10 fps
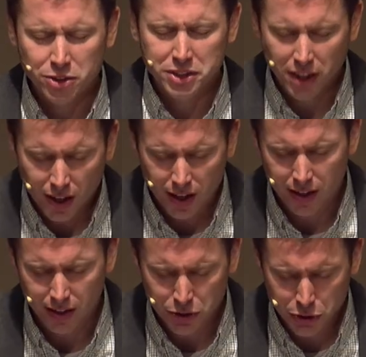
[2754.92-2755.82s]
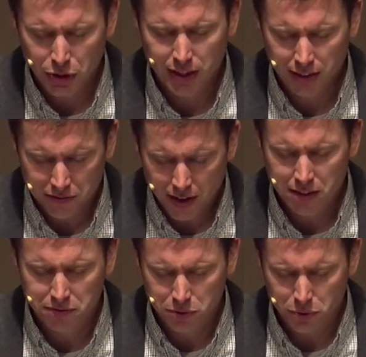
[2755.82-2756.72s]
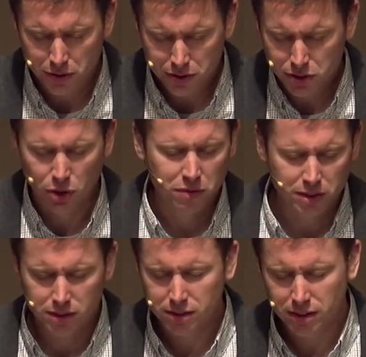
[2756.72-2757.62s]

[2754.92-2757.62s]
done, good and faithful servant."